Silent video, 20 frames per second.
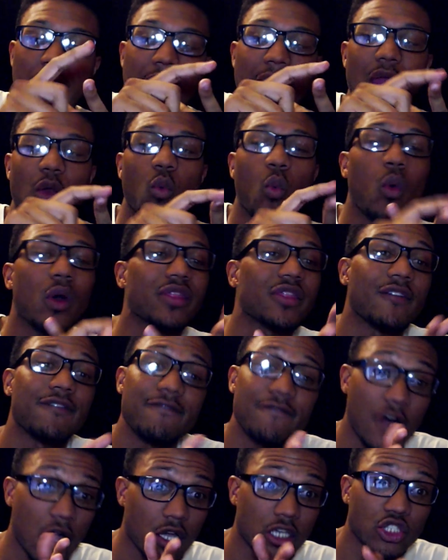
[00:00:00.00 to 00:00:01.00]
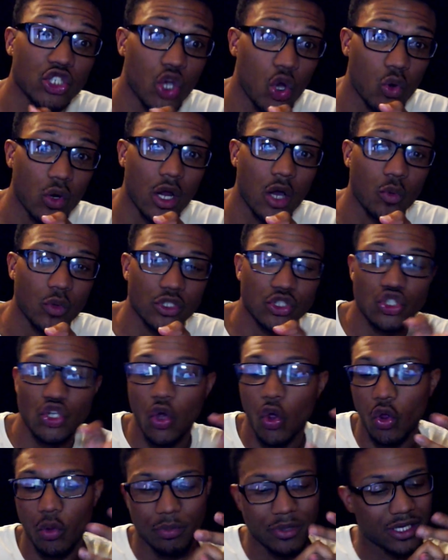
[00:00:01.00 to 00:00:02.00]
And what the fuck is going on with
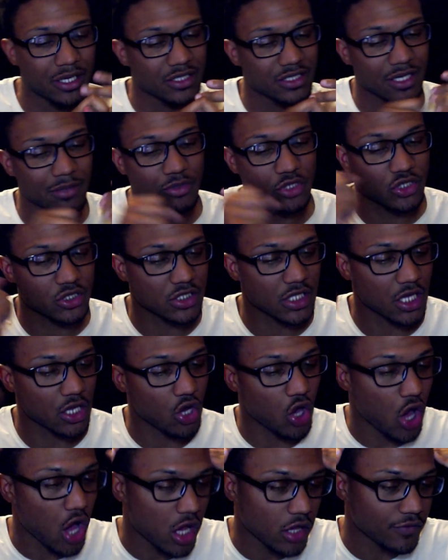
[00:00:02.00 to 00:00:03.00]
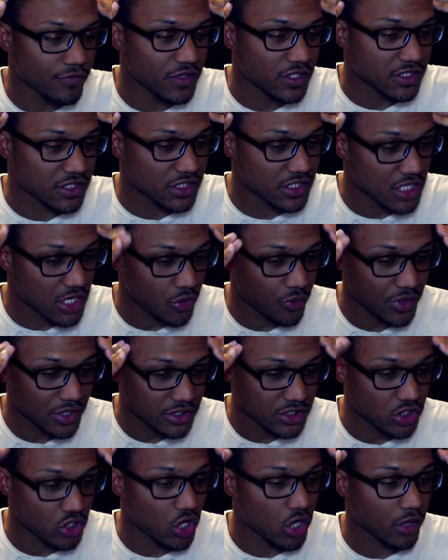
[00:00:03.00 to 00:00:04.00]
Joel? Because I'm just seeing all of these
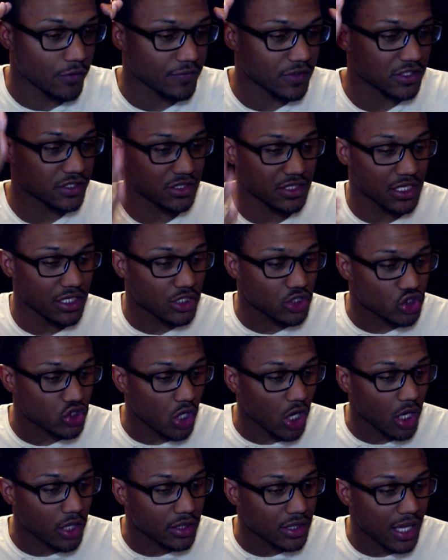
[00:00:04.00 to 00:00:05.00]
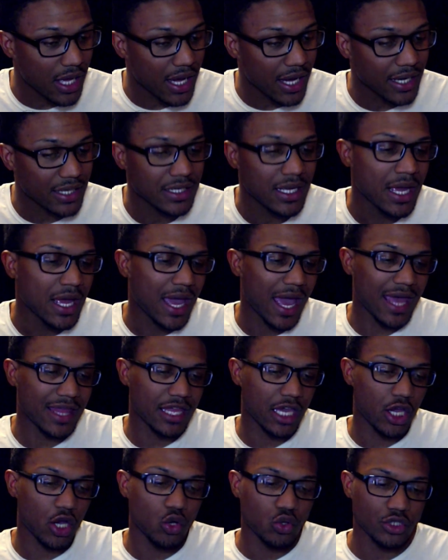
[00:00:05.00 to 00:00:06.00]
theories and all of these things online, and
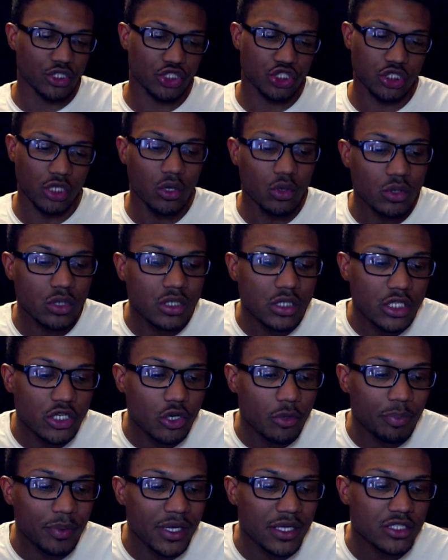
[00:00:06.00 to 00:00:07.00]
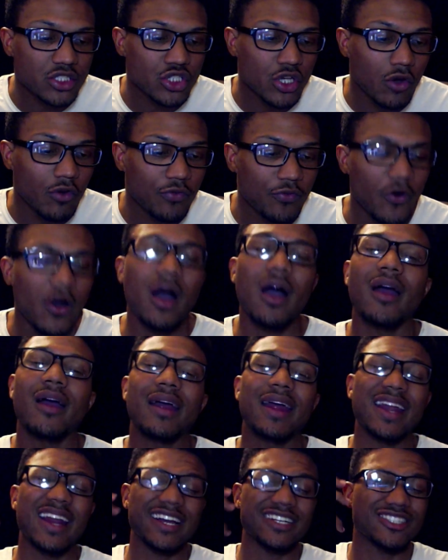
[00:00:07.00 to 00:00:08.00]
they only showed a little bit so far,
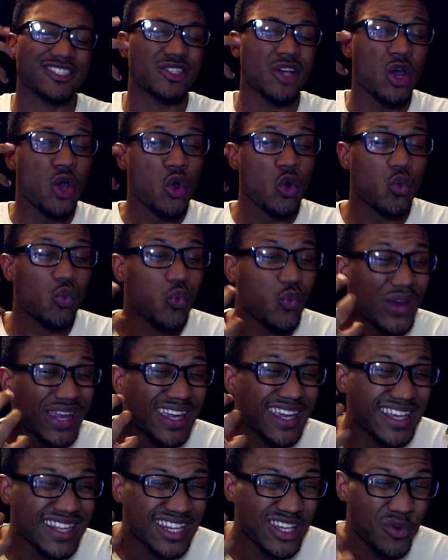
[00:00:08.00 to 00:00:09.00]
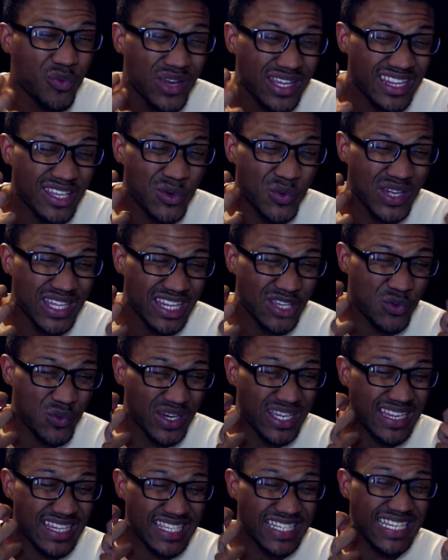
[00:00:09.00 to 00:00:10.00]
and I just really
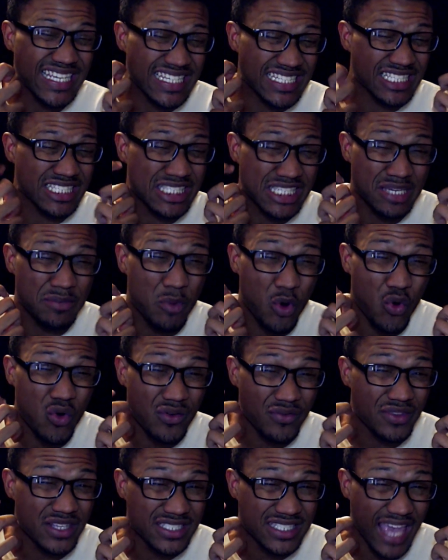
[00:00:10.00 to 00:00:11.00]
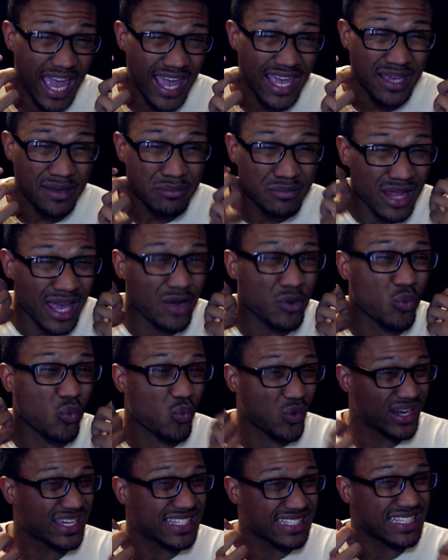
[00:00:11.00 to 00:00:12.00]
need to see more of this game, like
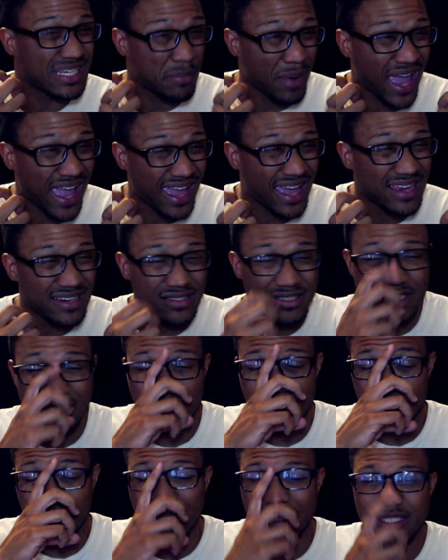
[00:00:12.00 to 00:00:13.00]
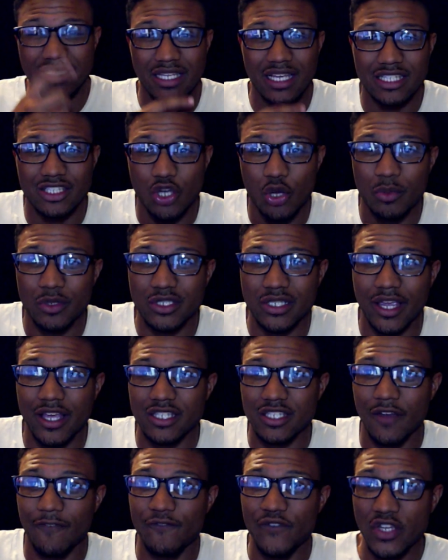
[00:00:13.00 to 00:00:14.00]
really bad. So it's almost like
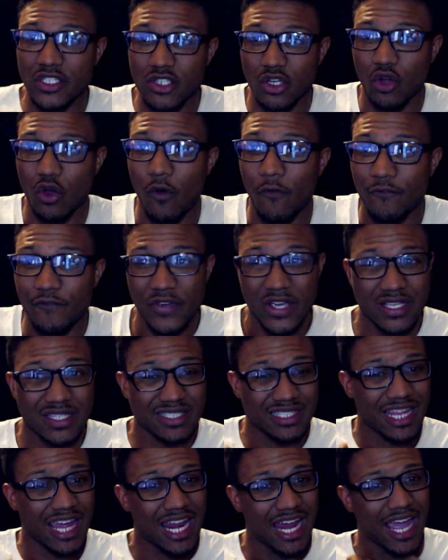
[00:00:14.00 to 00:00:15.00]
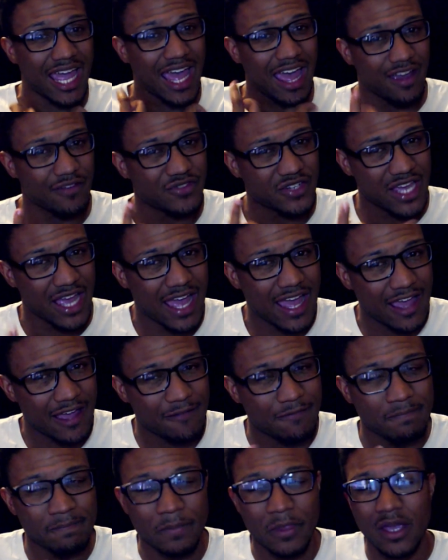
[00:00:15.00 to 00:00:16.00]
it's a physical fix that I have to
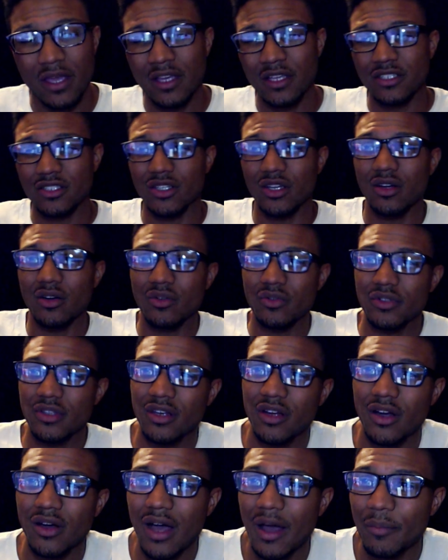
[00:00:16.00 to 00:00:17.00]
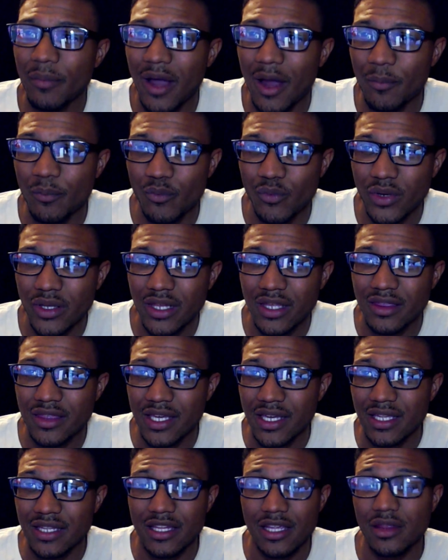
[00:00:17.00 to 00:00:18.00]
have. So, you know, I'm really
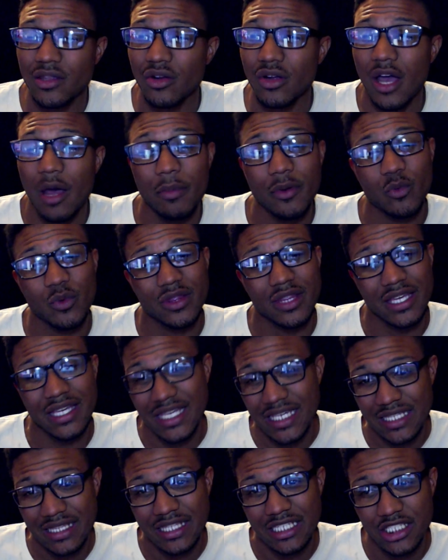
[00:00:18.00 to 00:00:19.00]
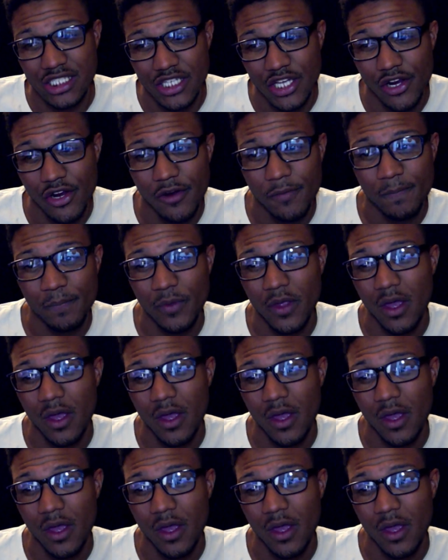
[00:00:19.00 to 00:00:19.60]
thinking that they're coming with the heat this year.